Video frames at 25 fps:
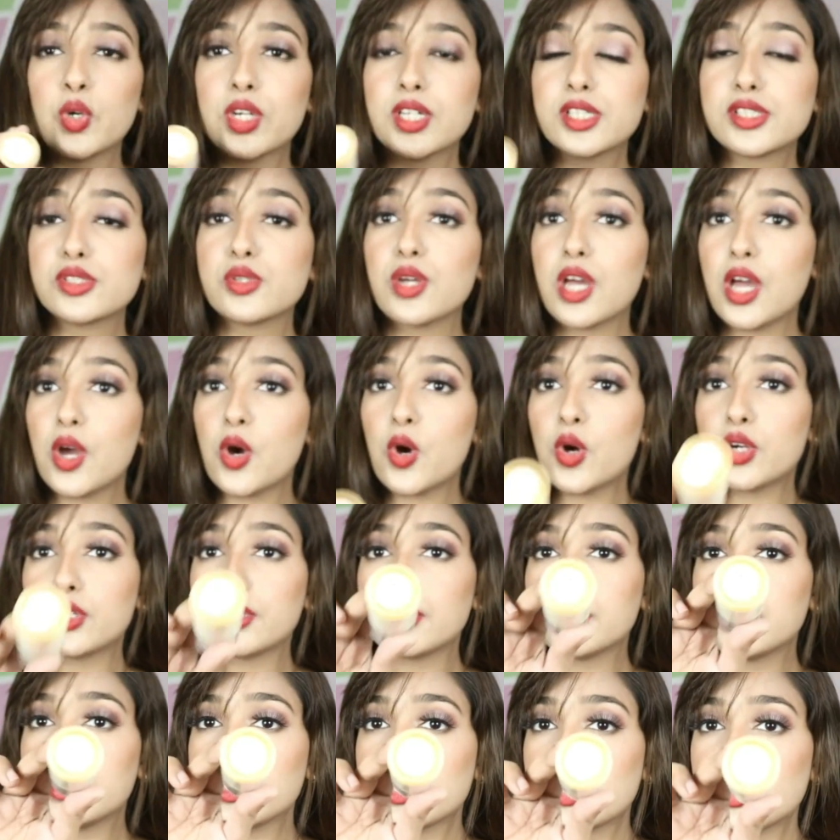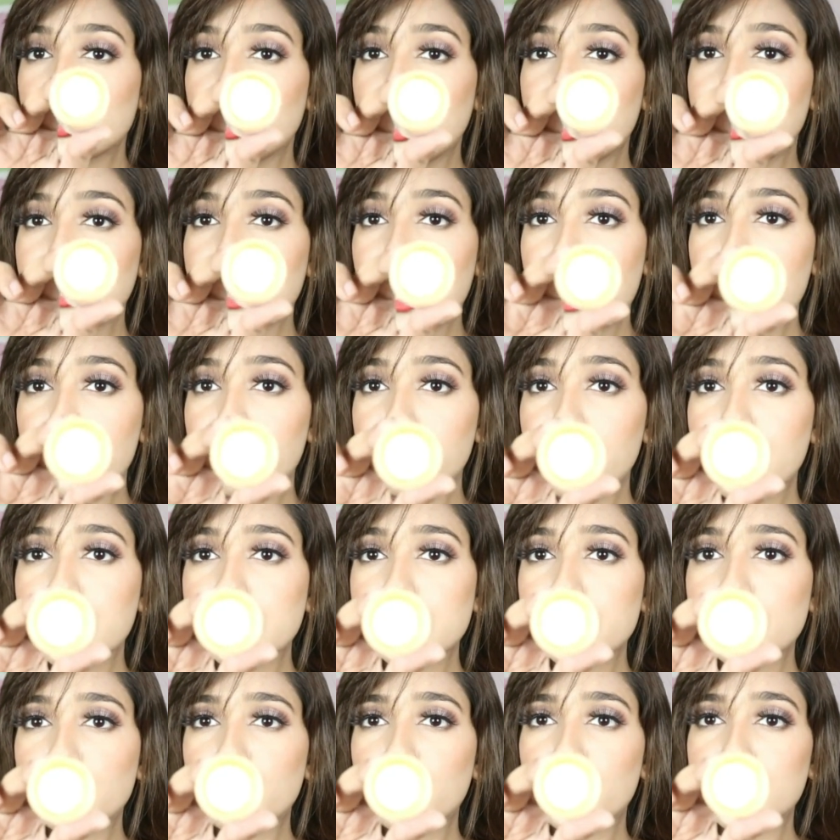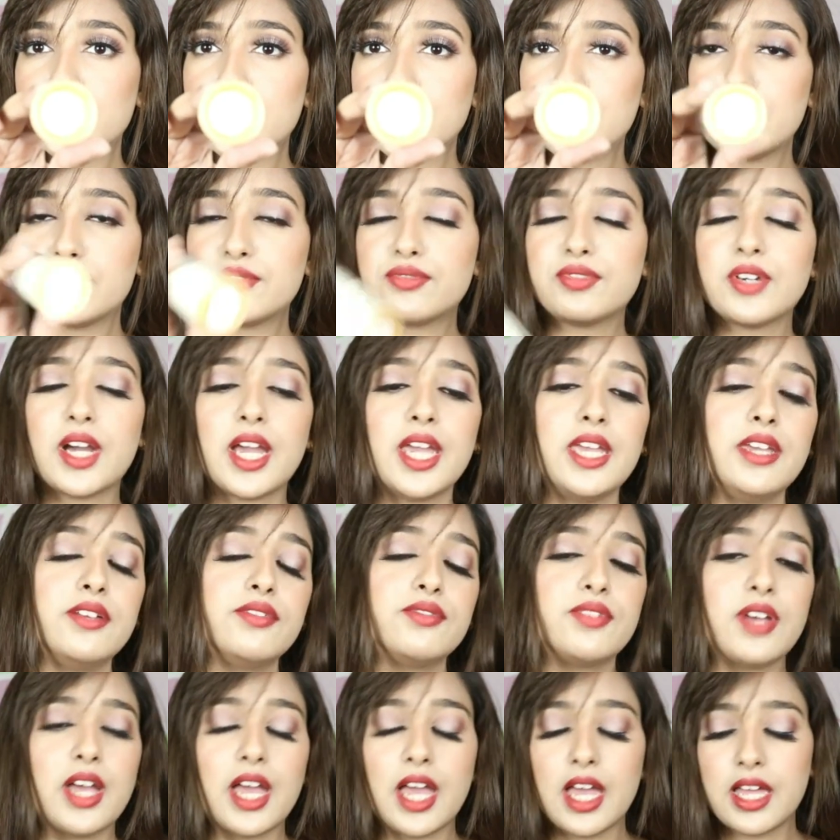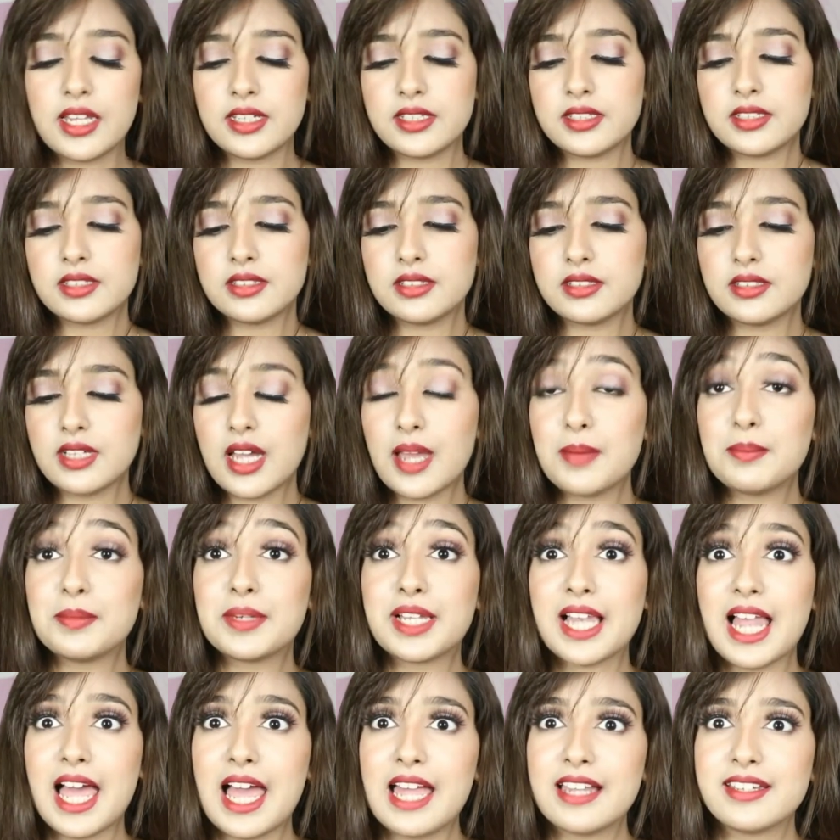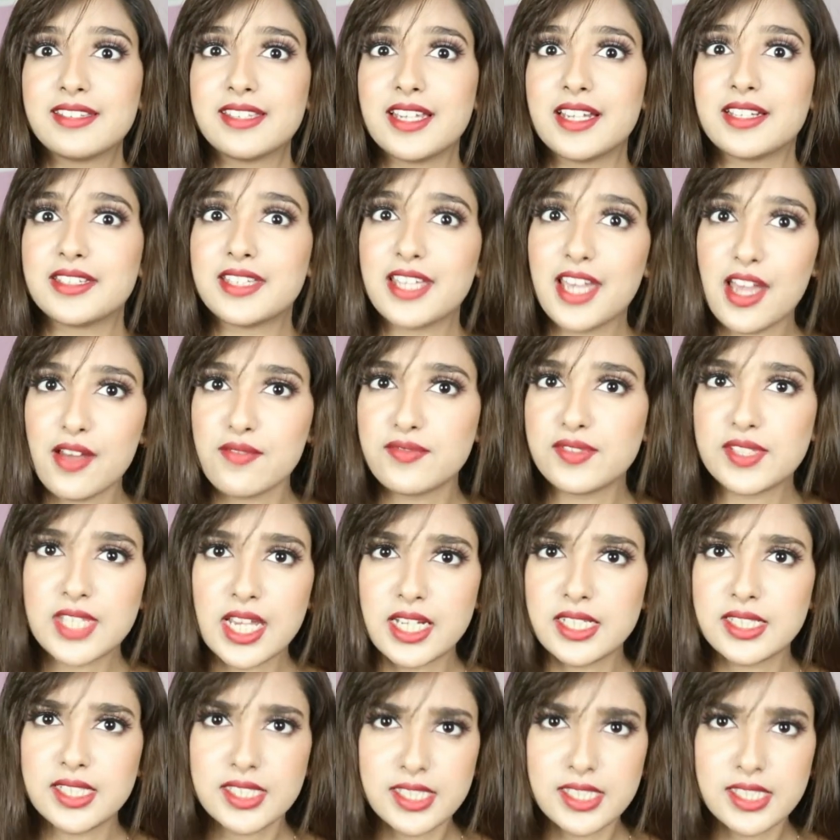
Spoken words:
Okay, so I ordered the shade FS45 and I'm glad that they have sent